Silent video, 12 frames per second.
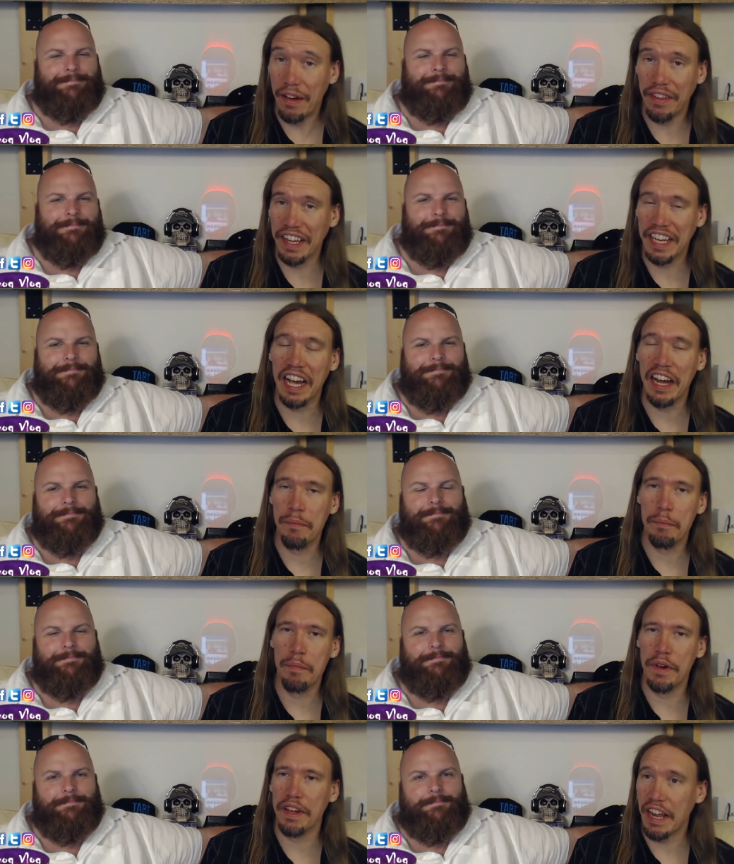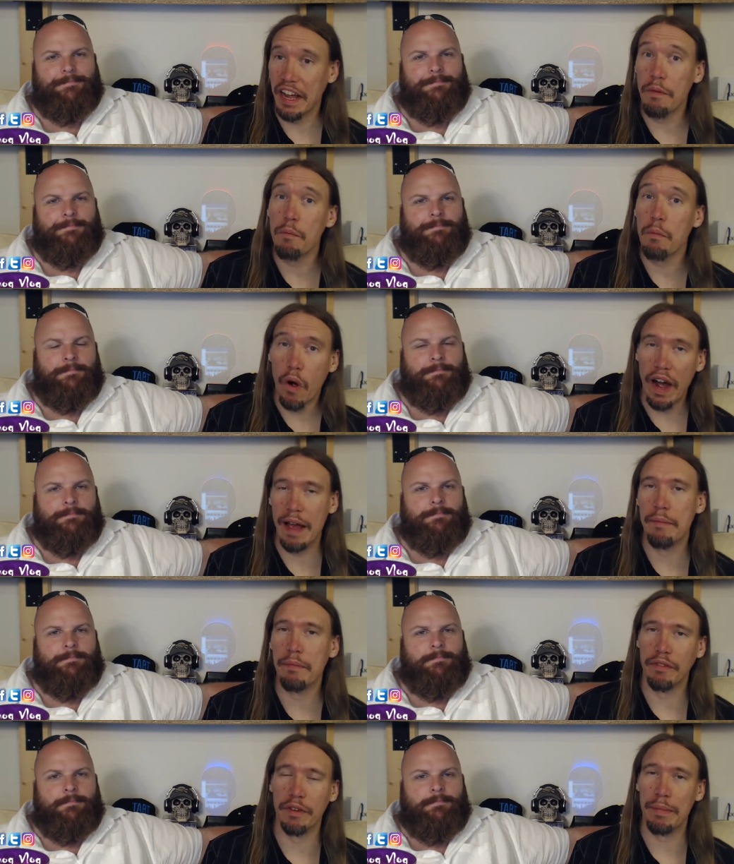Speaker 1: how they come. But yeah, what I am
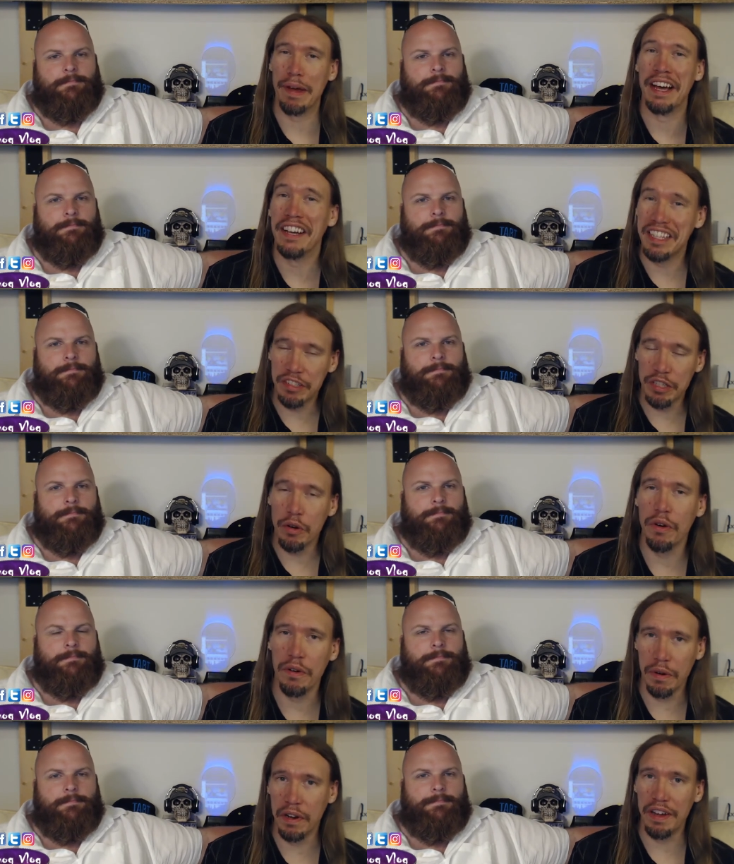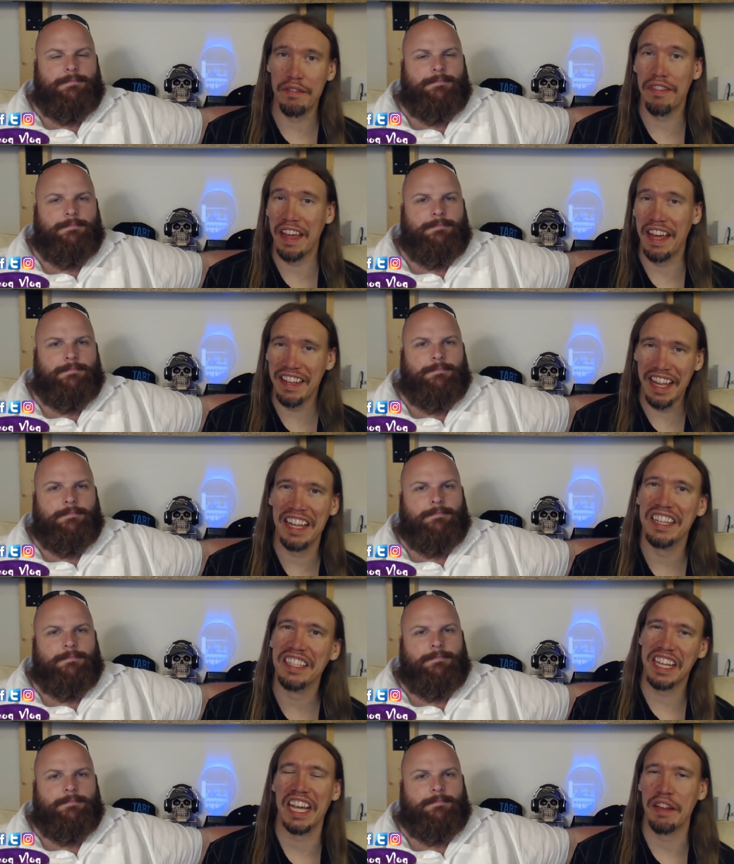bothered about is coil life. That that
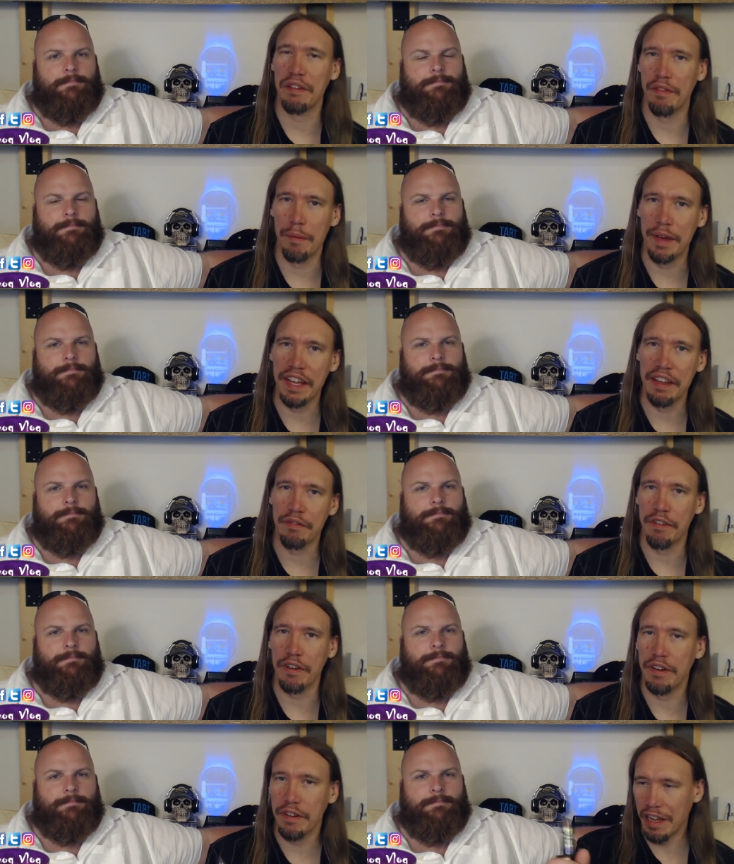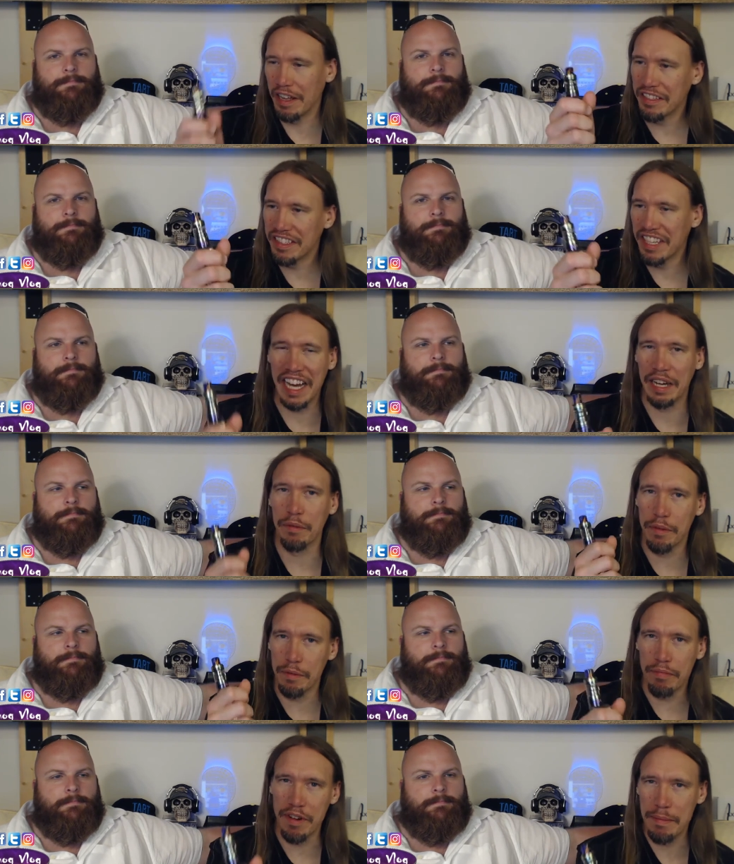is key for me for a, a tank
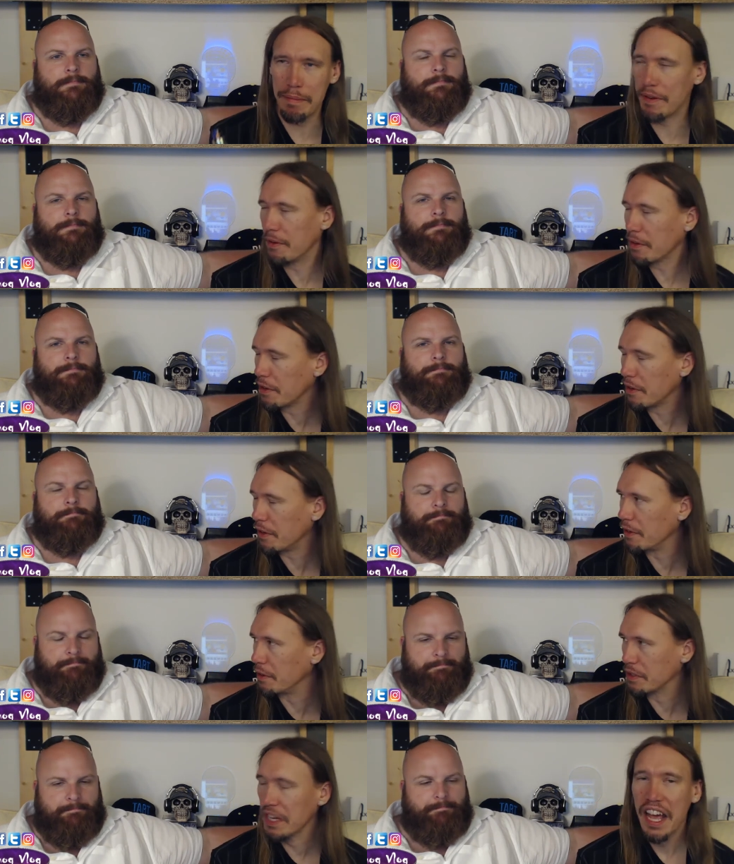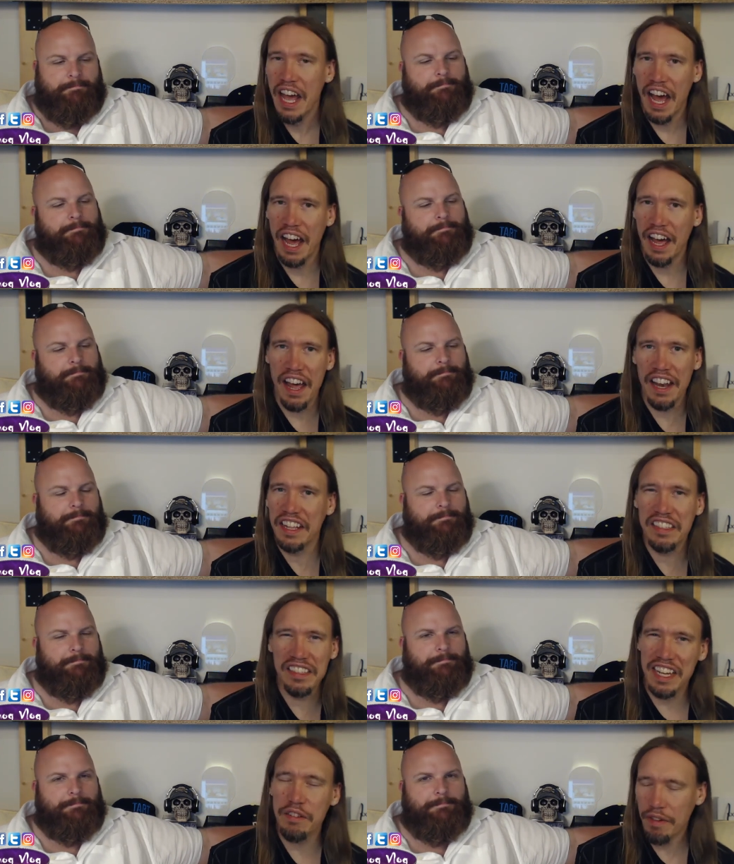with pre-built coils, uh, and
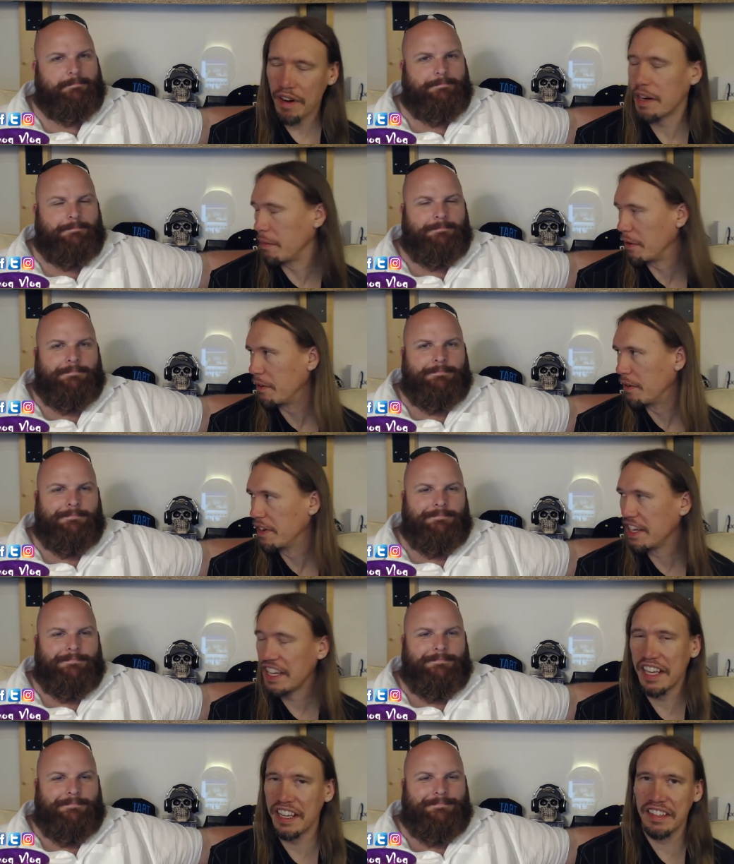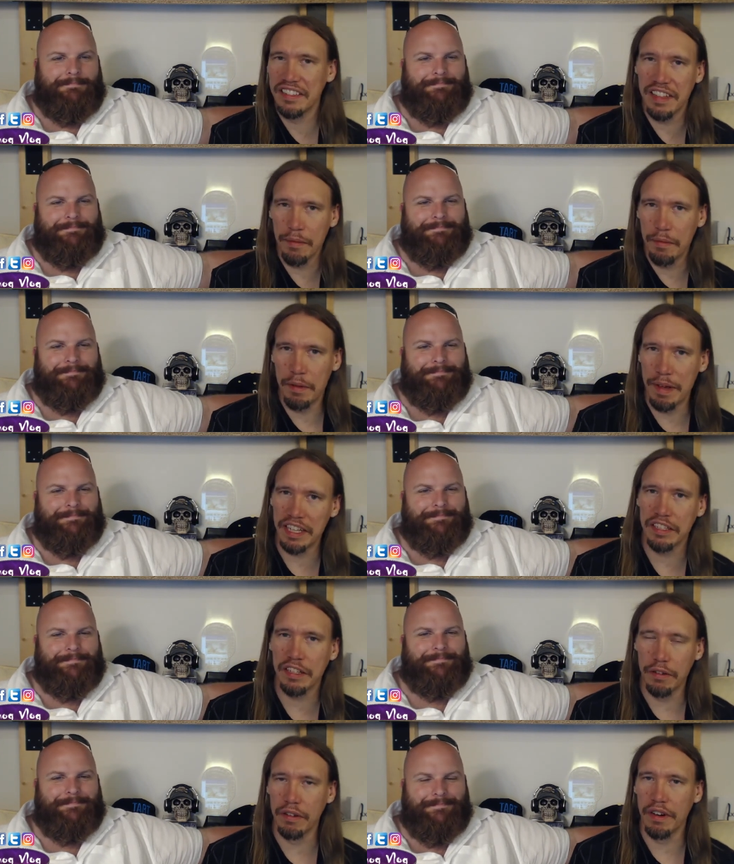it's incredible. It is some of the best
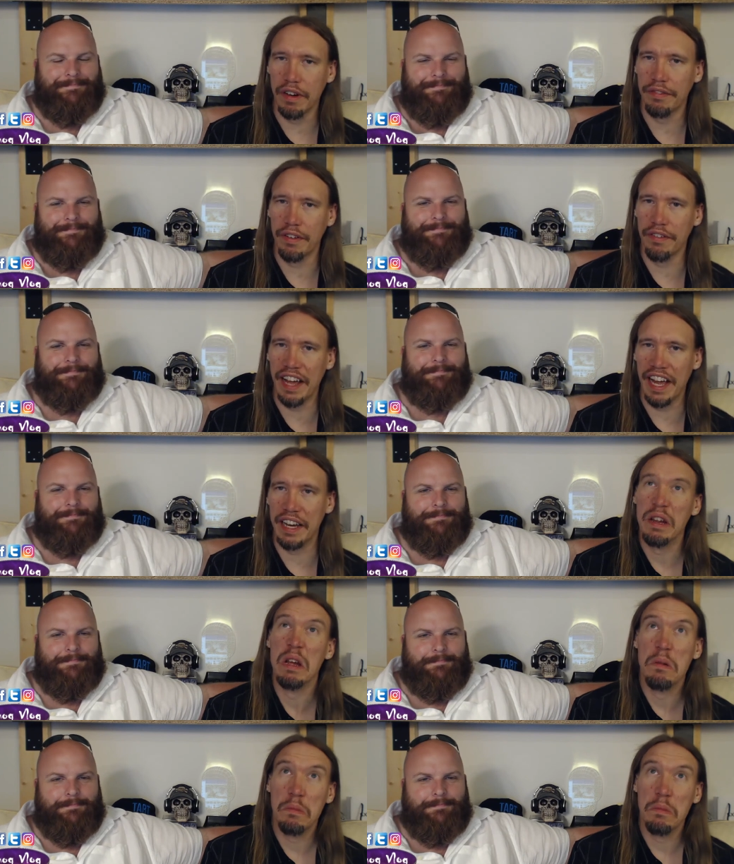coil life I've had